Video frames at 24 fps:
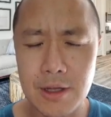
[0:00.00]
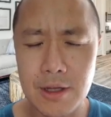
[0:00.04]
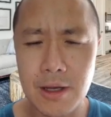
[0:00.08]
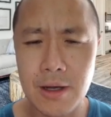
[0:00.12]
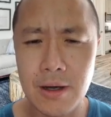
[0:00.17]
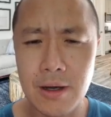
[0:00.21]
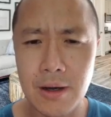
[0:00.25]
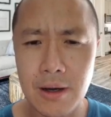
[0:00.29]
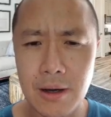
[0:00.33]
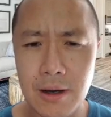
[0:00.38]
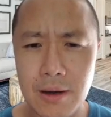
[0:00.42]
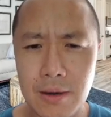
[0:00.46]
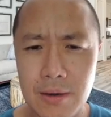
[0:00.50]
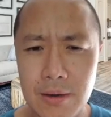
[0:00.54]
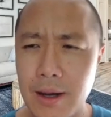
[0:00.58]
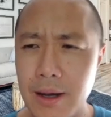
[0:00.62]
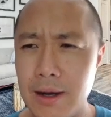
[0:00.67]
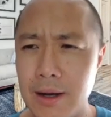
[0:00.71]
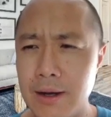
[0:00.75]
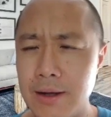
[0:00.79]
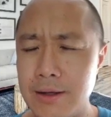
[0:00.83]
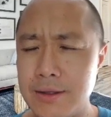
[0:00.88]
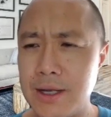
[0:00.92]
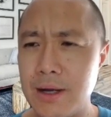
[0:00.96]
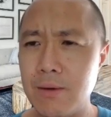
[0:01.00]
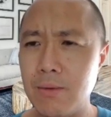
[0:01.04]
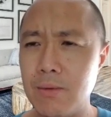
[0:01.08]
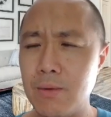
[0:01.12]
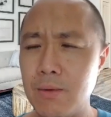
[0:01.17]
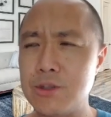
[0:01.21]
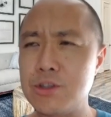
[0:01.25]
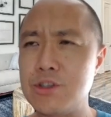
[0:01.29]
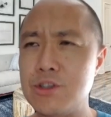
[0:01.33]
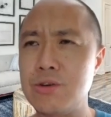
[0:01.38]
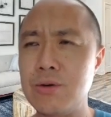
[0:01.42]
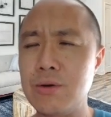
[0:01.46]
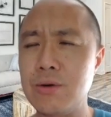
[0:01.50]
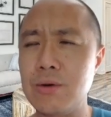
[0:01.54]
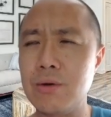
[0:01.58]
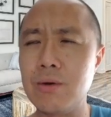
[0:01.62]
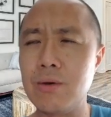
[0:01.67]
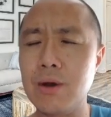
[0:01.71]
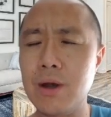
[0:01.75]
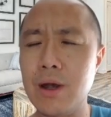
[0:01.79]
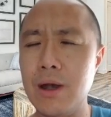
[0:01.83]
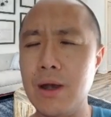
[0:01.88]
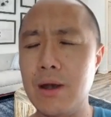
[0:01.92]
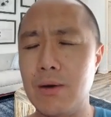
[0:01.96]
Uh-huh. And is that what you're
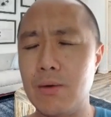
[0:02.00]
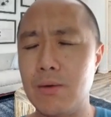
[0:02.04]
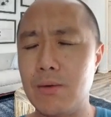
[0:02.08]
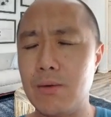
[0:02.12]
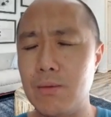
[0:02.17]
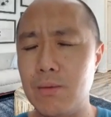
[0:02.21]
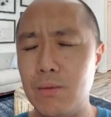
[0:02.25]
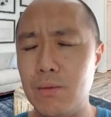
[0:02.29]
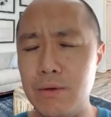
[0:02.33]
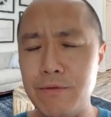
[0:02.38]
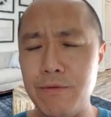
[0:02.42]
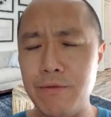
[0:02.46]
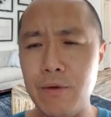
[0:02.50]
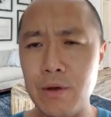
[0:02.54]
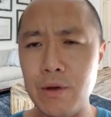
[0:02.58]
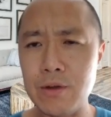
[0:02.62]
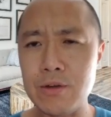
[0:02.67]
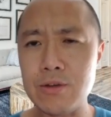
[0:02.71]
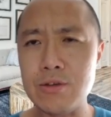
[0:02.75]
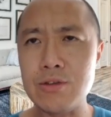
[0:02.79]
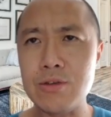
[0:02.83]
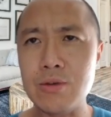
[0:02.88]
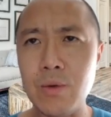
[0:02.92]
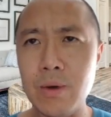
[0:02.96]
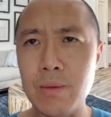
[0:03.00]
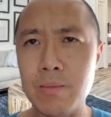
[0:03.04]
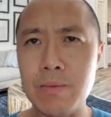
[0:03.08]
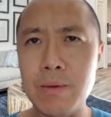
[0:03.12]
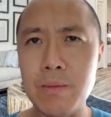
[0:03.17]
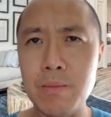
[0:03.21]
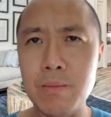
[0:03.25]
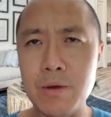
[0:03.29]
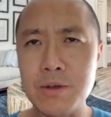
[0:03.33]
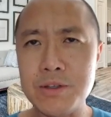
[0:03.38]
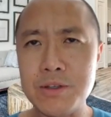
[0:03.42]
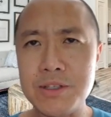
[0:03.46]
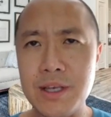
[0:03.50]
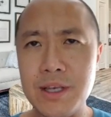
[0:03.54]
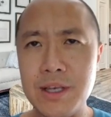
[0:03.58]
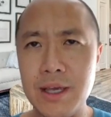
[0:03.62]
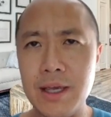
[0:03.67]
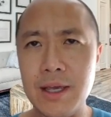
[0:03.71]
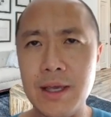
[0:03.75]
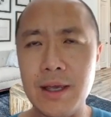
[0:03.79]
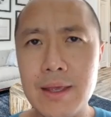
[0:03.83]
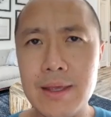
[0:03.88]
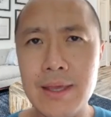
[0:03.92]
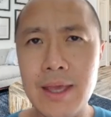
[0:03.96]
referring to when people
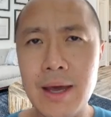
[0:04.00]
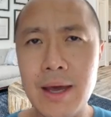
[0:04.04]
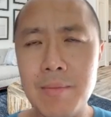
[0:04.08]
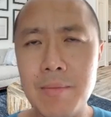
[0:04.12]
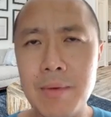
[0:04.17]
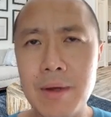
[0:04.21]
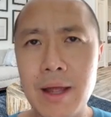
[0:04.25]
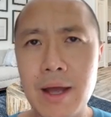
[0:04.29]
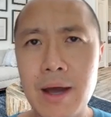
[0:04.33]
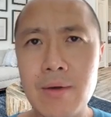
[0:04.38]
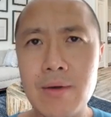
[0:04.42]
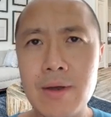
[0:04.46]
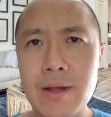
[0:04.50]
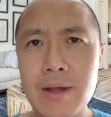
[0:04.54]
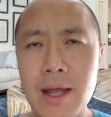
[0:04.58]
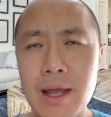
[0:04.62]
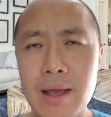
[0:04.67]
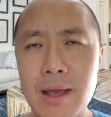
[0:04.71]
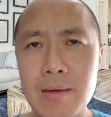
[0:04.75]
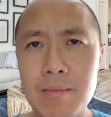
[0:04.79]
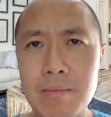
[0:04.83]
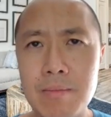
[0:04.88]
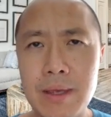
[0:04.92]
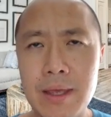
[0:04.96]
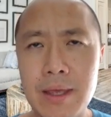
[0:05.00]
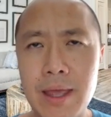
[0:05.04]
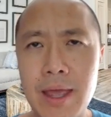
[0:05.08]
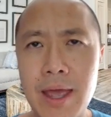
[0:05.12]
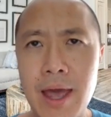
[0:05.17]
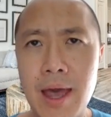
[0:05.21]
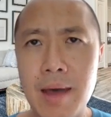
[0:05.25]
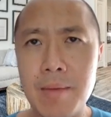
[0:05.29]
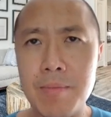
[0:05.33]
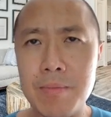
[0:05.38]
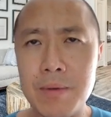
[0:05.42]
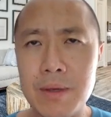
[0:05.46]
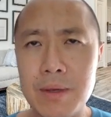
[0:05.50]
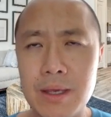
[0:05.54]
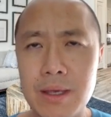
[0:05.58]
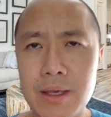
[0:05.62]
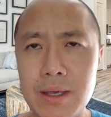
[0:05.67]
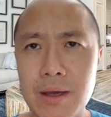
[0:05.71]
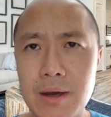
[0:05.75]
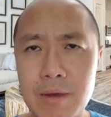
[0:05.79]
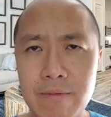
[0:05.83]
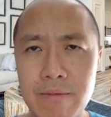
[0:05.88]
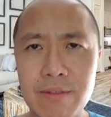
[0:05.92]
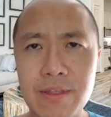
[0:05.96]
say, yeah, but how can I be
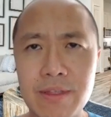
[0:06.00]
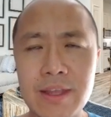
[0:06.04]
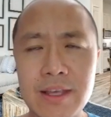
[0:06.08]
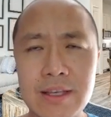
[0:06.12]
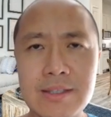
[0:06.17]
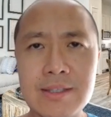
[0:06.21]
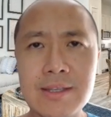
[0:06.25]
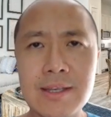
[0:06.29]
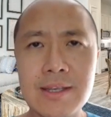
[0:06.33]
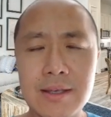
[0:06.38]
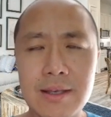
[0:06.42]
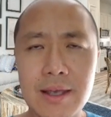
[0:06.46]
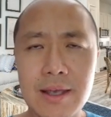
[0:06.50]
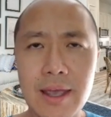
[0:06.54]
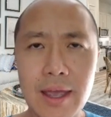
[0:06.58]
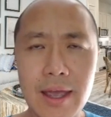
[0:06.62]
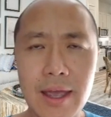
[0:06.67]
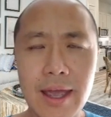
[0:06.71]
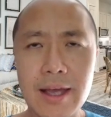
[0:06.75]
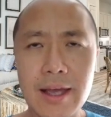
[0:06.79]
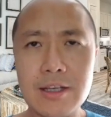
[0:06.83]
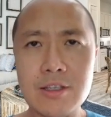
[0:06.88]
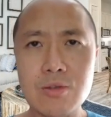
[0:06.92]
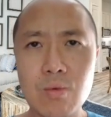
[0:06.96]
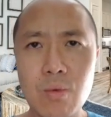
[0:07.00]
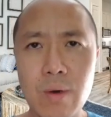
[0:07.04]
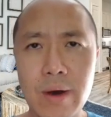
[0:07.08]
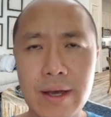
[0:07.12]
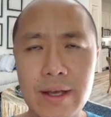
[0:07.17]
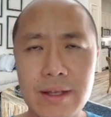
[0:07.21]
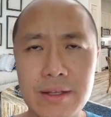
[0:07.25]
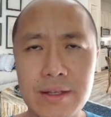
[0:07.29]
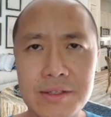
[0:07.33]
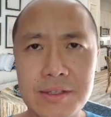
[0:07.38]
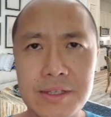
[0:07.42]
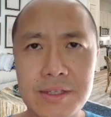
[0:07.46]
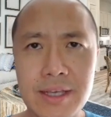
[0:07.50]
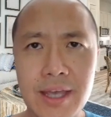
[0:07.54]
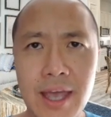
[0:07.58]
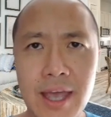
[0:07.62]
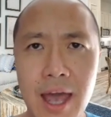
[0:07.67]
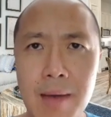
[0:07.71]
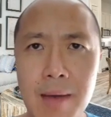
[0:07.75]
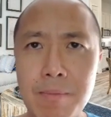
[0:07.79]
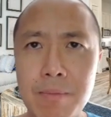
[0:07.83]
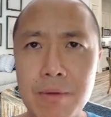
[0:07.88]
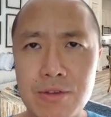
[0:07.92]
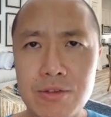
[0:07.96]
happy if this X, Y, and Z
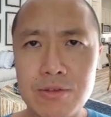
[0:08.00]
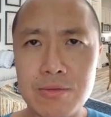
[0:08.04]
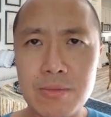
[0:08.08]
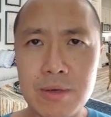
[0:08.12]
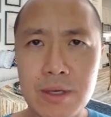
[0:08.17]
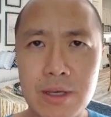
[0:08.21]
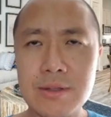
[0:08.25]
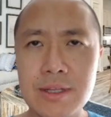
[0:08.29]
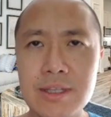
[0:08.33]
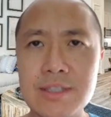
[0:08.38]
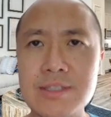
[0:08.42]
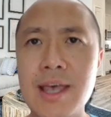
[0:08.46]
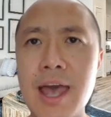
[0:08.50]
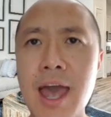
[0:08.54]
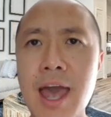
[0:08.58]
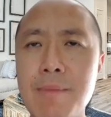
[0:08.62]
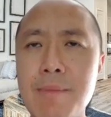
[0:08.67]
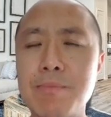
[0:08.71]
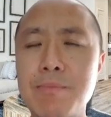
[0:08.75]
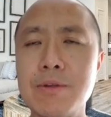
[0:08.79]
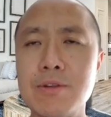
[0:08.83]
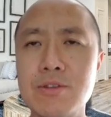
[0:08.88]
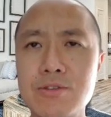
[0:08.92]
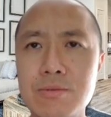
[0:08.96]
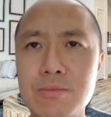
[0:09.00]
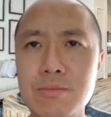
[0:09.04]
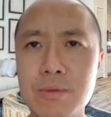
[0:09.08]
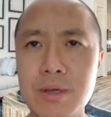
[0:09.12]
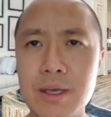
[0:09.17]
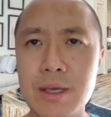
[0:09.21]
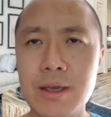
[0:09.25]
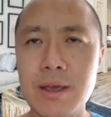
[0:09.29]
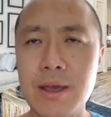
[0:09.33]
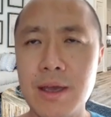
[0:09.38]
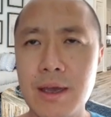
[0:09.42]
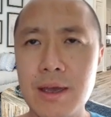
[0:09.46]
happened to me? This happened to me.